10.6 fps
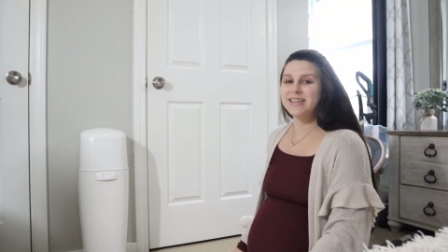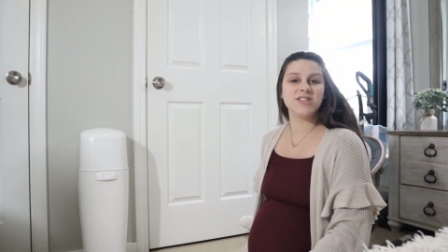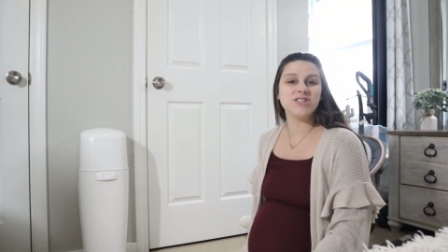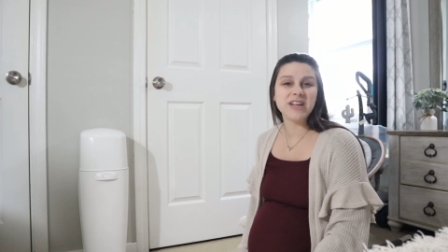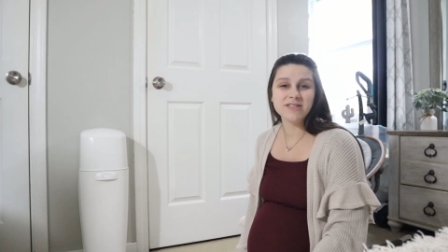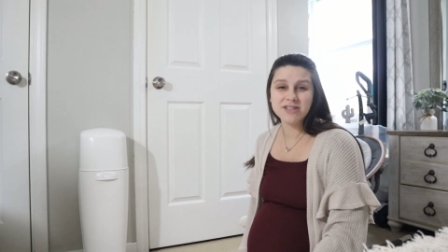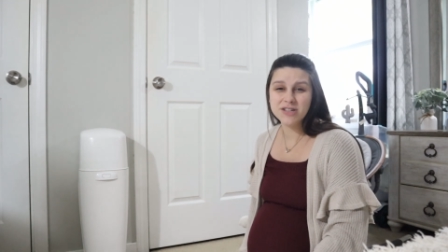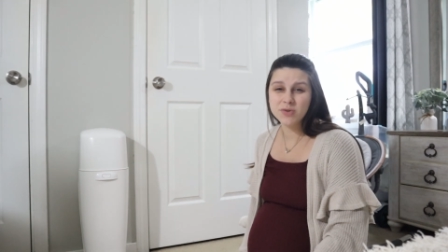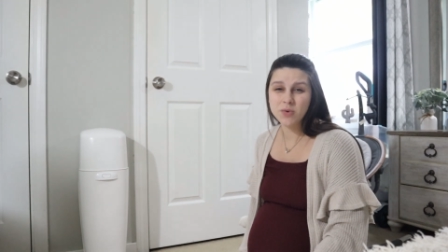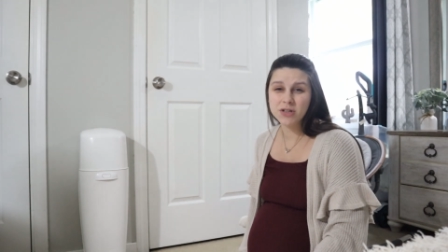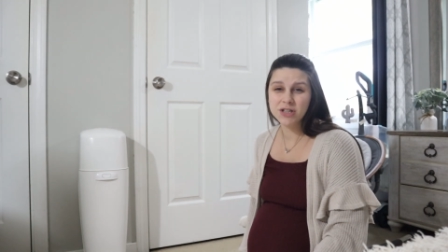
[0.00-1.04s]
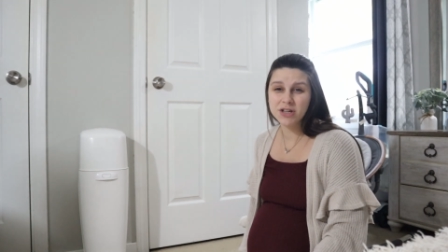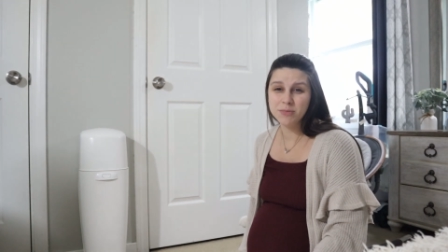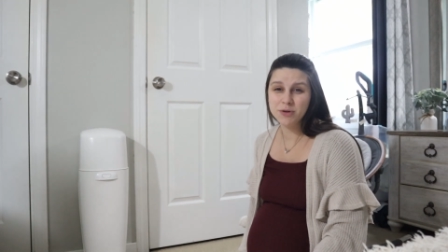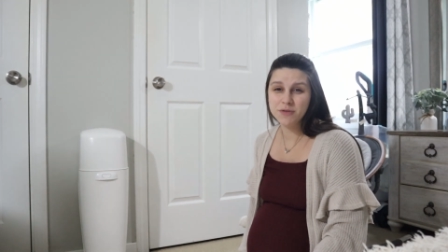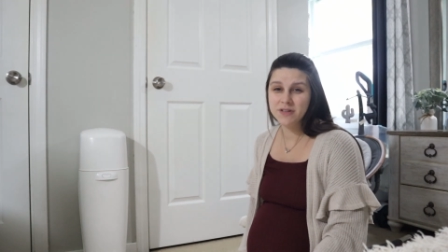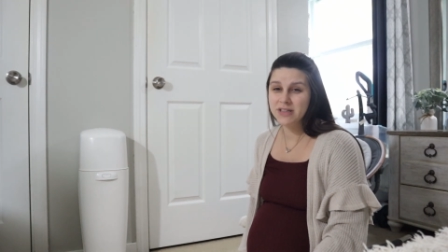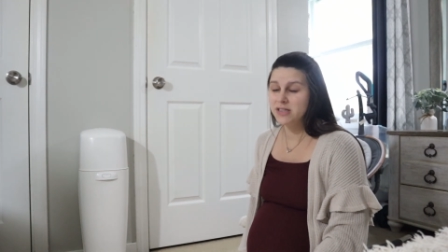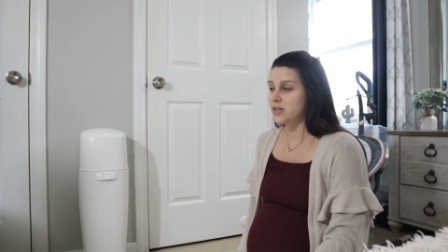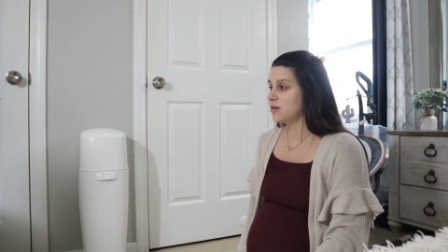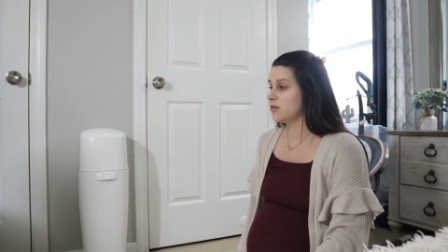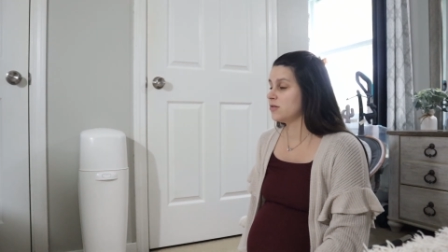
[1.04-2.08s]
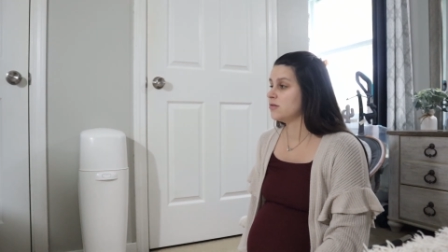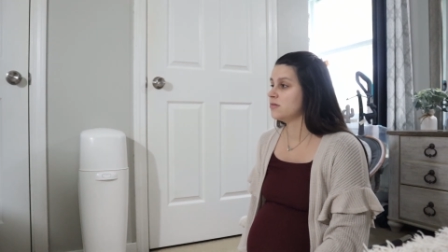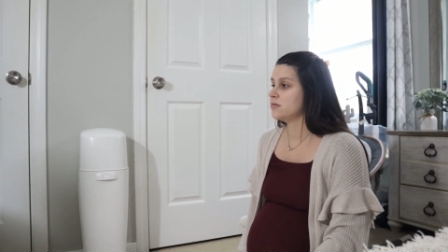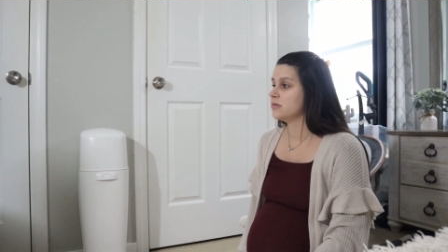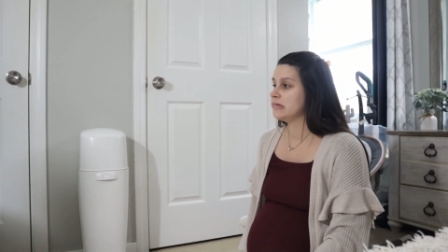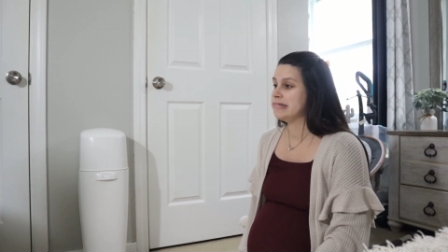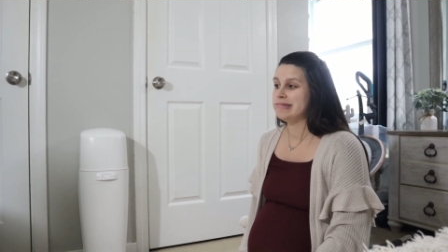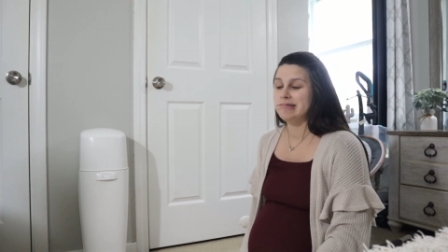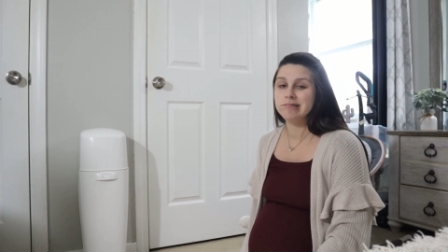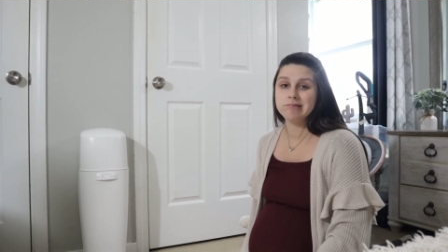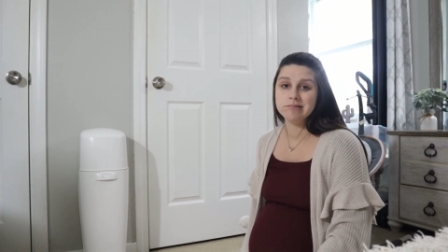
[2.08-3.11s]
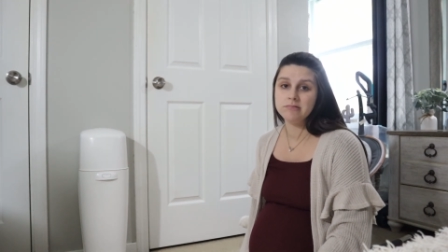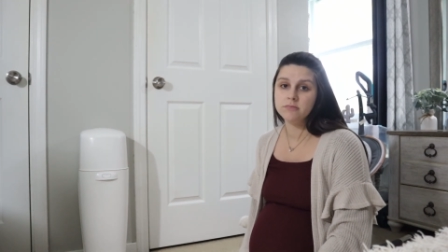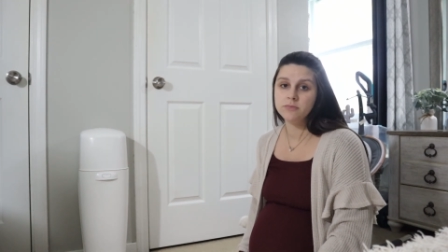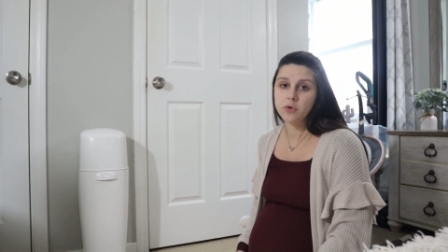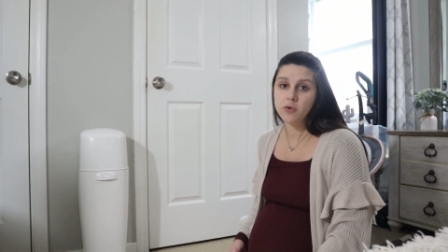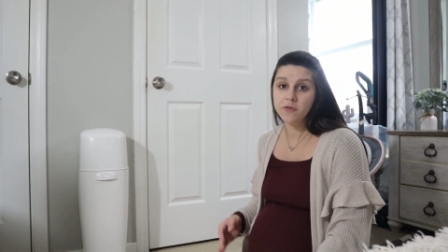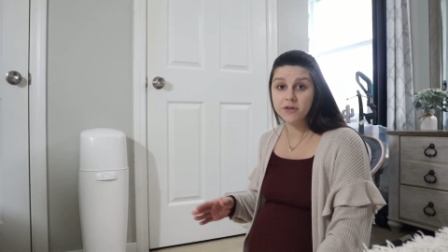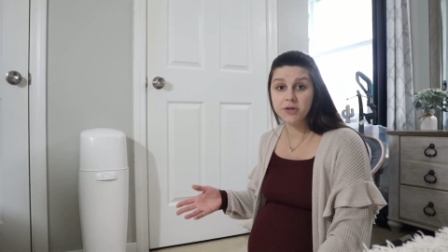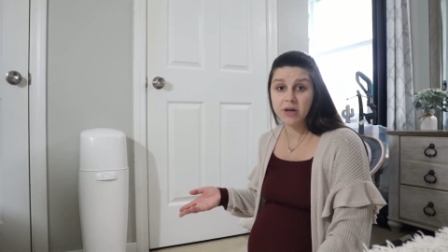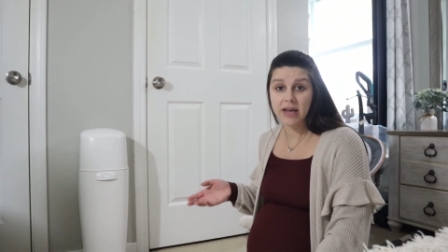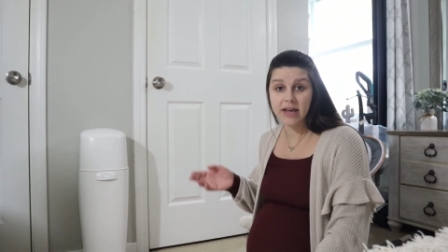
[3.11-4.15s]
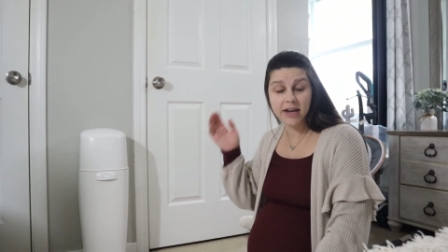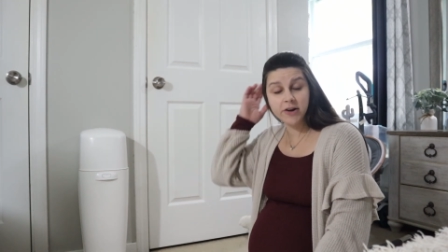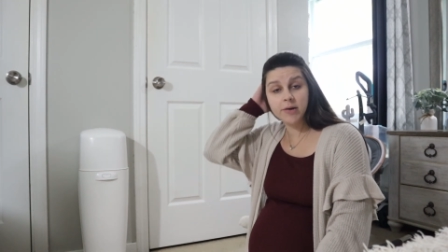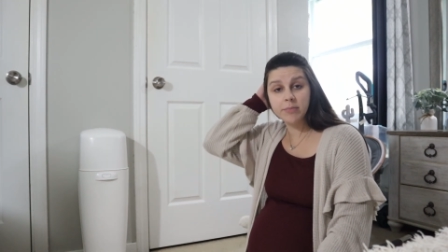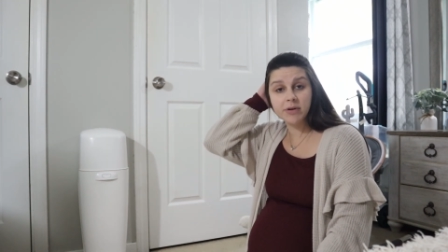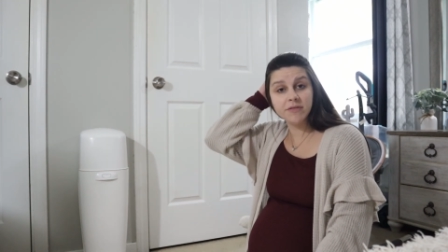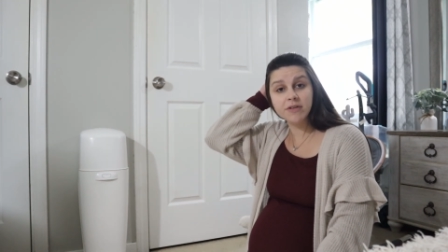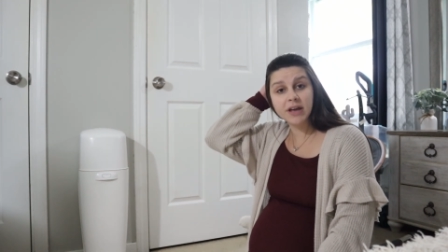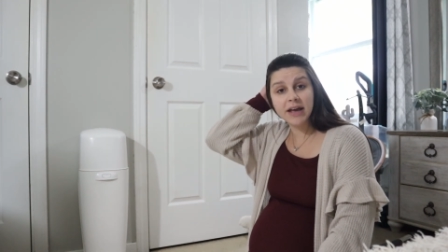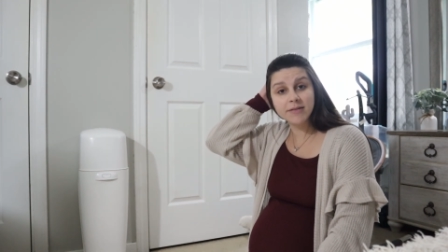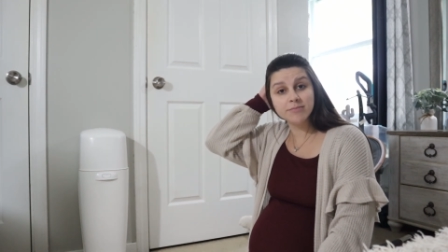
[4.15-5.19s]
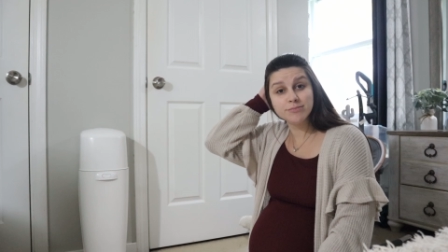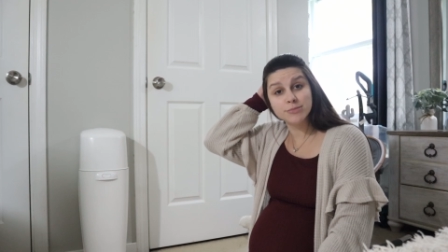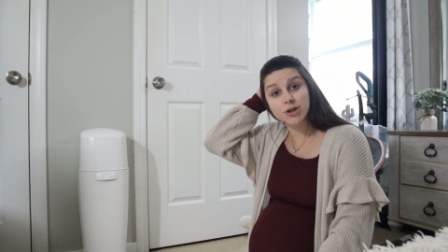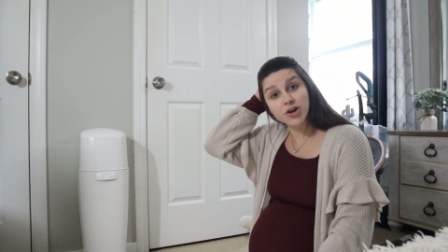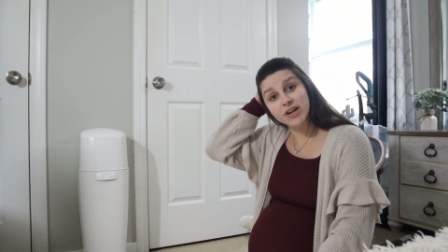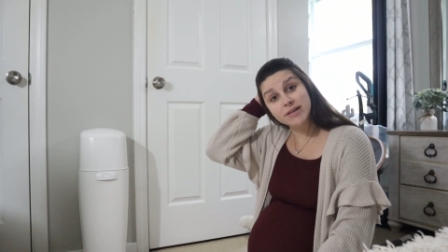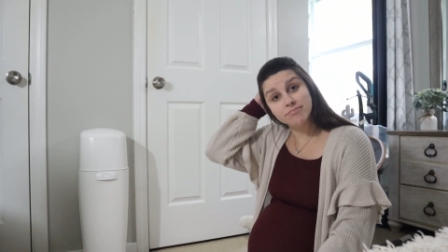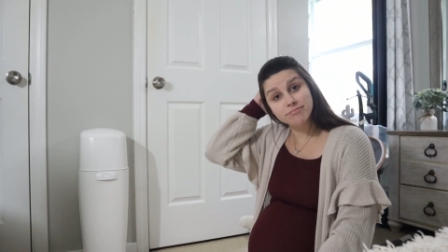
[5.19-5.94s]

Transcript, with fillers: kids are downstairs watching a movie, so hopefully you can't hear it, but if you can, sorry.